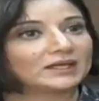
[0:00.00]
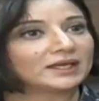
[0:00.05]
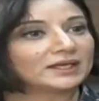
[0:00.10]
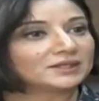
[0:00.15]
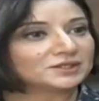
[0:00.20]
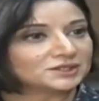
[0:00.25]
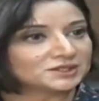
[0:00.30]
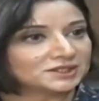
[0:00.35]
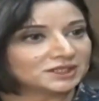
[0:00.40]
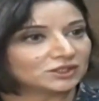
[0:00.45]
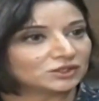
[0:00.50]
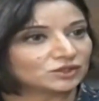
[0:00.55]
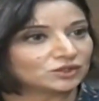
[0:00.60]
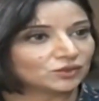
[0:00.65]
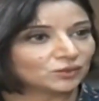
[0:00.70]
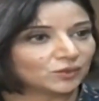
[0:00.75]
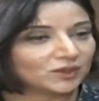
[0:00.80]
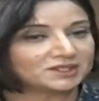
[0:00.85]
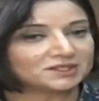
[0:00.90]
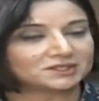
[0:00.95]
I'd like to take you
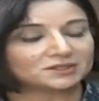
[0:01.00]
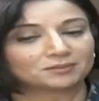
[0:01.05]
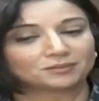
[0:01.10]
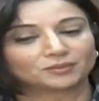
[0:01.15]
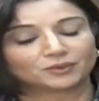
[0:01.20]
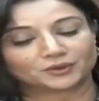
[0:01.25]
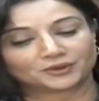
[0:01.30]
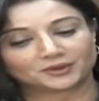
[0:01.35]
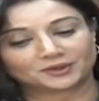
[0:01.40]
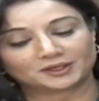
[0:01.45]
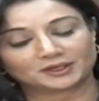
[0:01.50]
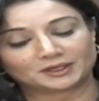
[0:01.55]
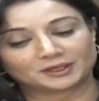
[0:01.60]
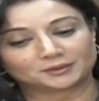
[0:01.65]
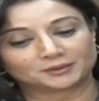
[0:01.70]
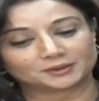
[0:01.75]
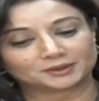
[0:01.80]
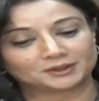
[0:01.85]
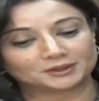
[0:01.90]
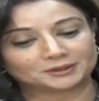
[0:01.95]
to the western border
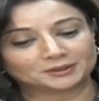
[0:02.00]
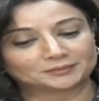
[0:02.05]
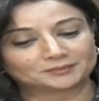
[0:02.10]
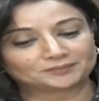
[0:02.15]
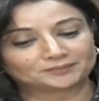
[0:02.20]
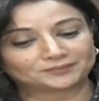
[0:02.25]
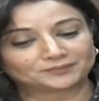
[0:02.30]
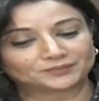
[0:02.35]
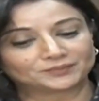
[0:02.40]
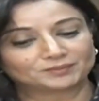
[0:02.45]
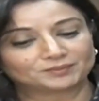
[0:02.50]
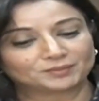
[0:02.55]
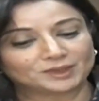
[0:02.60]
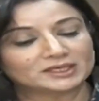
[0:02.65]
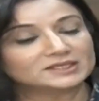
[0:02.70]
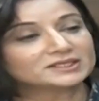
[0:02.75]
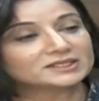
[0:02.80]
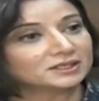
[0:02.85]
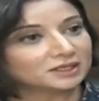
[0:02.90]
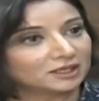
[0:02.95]
now.
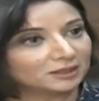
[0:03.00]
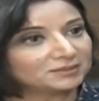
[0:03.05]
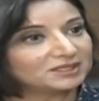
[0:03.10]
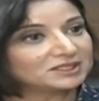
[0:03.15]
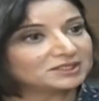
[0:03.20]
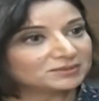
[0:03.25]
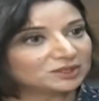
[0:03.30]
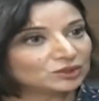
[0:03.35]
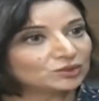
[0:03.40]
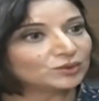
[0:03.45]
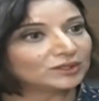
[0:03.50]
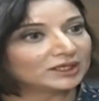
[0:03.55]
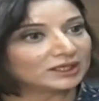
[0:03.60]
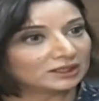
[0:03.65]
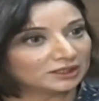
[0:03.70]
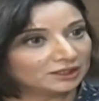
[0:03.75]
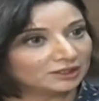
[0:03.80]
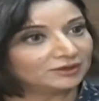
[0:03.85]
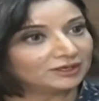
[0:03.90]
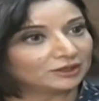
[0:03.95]
Pakistan Army has been doing
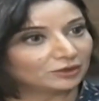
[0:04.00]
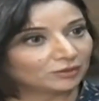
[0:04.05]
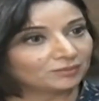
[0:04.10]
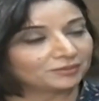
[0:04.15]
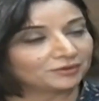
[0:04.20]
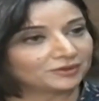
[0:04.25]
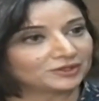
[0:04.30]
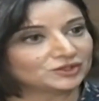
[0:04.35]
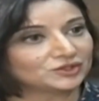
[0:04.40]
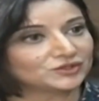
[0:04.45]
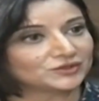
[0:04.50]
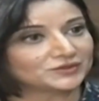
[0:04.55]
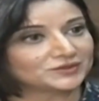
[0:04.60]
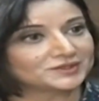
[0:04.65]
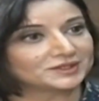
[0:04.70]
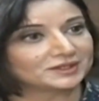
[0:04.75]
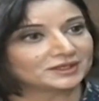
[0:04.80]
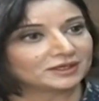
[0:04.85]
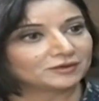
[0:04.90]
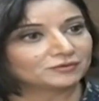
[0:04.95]
clearing
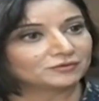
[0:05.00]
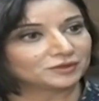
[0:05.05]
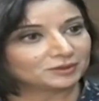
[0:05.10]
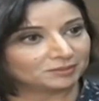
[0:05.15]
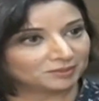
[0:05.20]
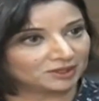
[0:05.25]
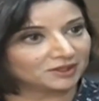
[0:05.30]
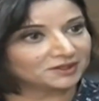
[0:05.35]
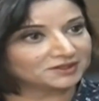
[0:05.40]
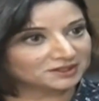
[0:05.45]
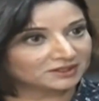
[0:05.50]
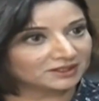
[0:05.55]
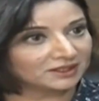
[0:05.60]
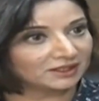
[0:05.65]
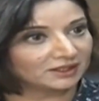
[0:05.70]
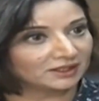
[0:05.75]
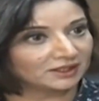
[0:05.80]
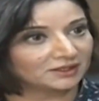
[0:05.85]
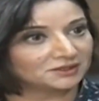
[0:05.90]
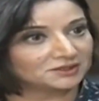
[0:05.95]
operations there for the past
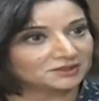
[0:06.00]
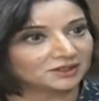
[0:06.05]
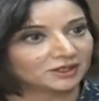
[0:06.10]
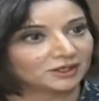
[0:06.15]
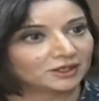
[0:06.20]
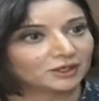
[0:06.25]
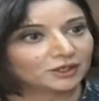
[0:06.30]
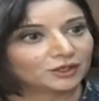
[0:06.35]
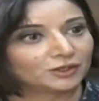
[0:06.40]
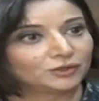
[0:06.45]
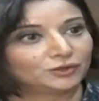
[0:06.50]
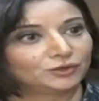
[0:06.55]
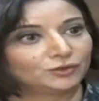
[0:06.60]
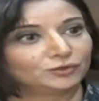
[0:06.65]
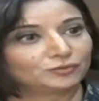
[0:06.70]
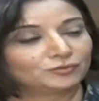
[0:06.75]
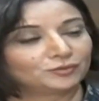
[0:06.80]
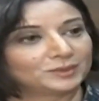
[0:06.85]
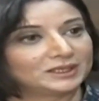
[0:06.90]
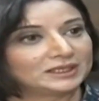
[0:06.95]
decade.
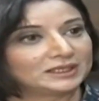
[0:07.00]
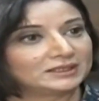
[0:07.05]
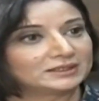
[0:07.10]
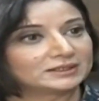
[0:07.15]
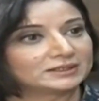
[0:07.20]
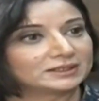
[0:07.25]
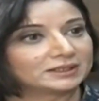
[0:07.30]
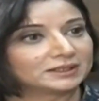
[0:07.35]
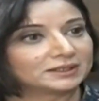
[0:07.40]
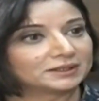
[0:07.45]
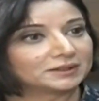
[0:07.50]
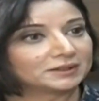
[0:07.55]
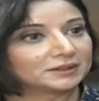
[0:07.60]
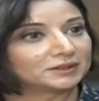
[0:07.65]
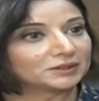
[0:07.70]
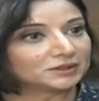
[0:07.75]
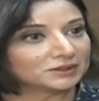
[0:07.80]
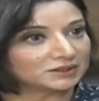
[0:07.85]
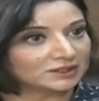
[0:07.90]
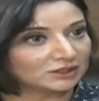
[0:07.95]
You've
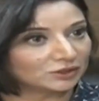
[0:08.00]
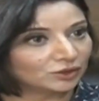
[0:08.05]
been